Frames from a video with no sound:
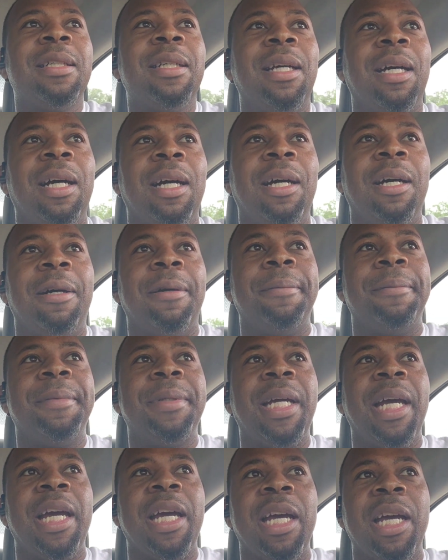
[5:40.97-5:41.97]
Um,
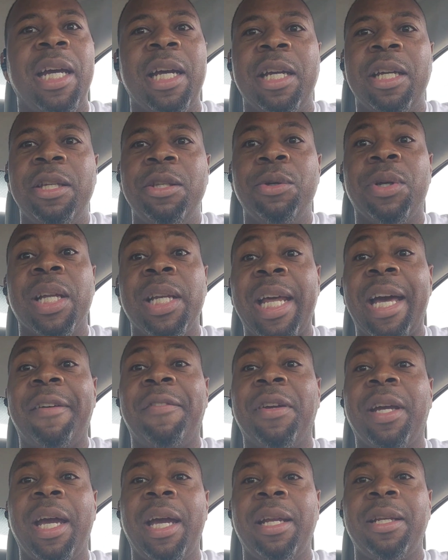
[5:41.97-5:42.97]
and you can
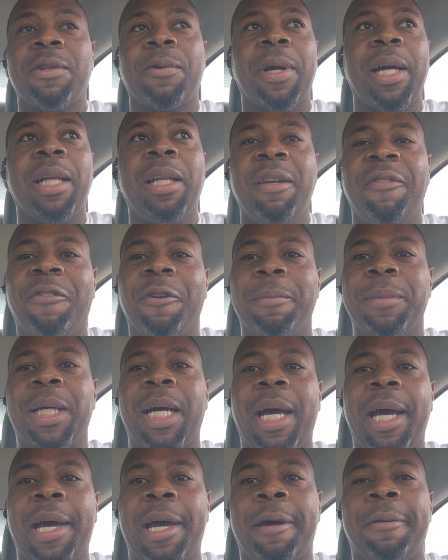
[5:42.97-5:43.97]
navigate directly from the
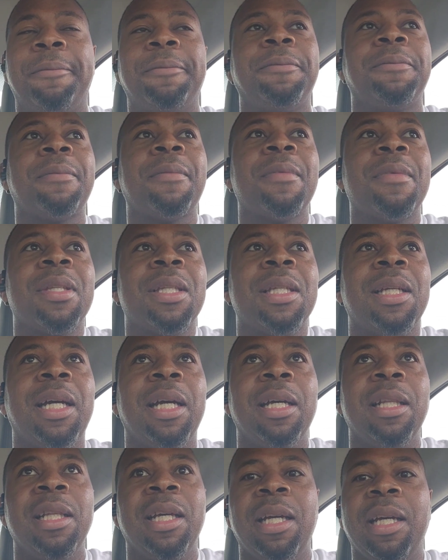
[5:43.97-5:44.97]
app.
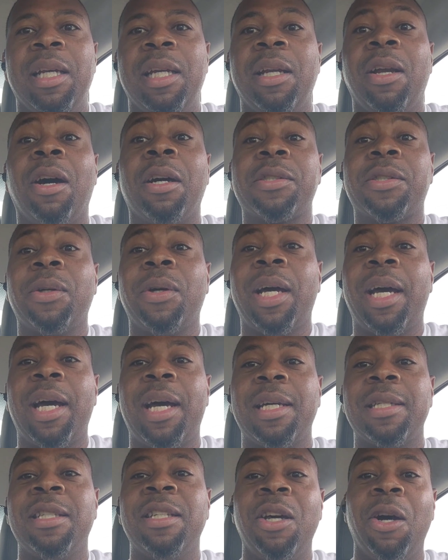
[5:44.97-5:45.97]
And then it also
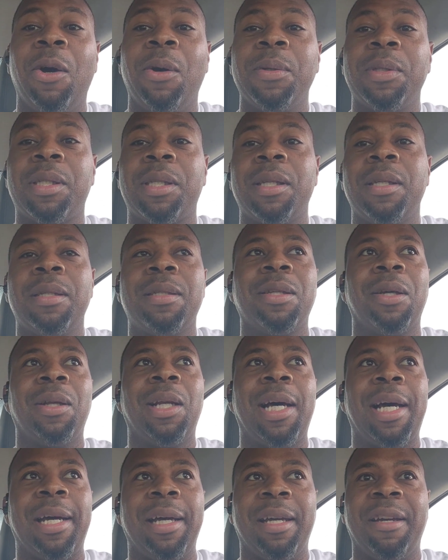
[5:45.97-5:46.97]
has notes. So,
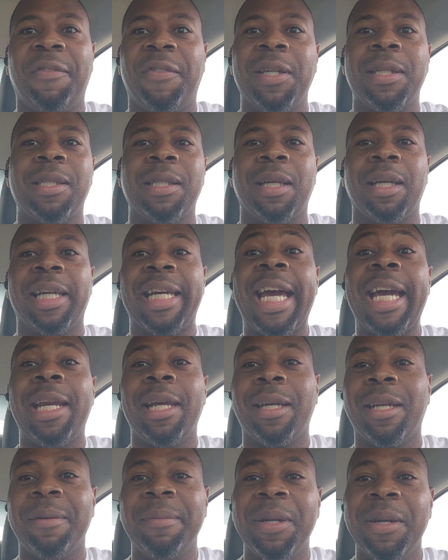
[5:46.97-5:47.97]
like, if it's a
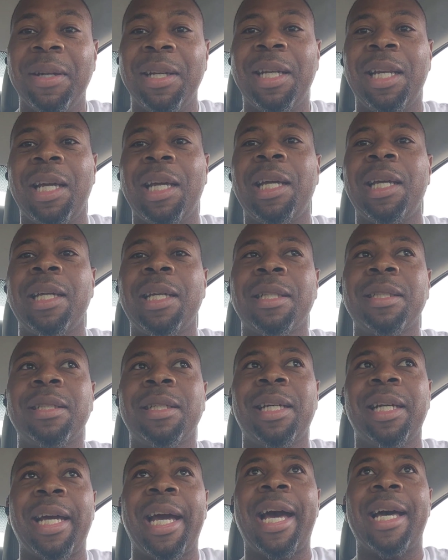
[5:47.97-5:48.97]
gated community,
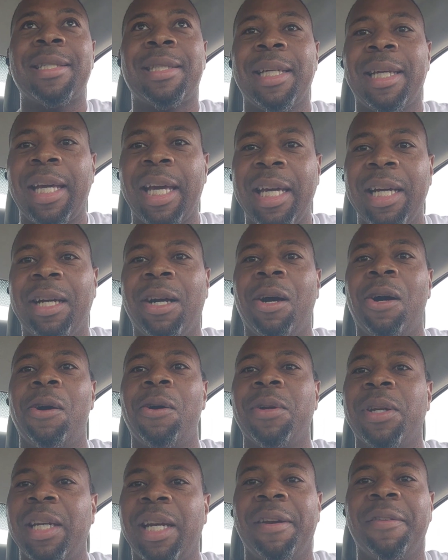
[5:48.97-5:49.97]
it has the gate
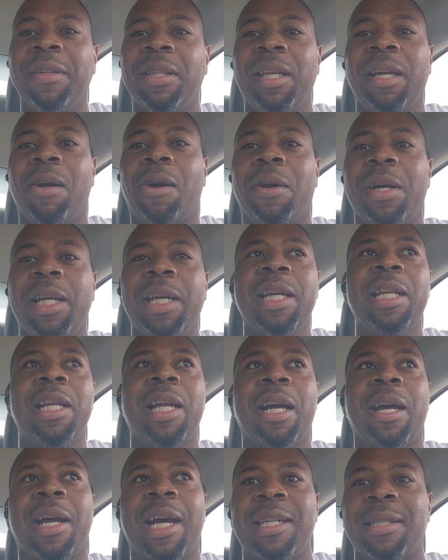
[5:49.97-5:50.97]
code and everything already in
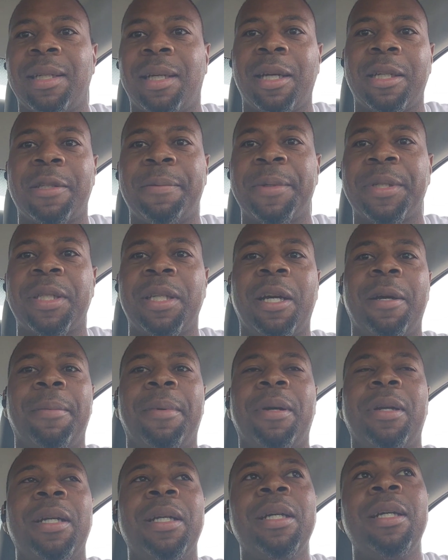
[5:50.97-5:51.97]
there, has the customer's
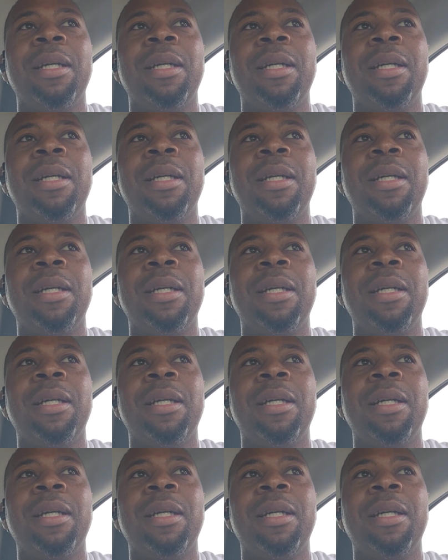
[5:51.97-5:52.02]
number.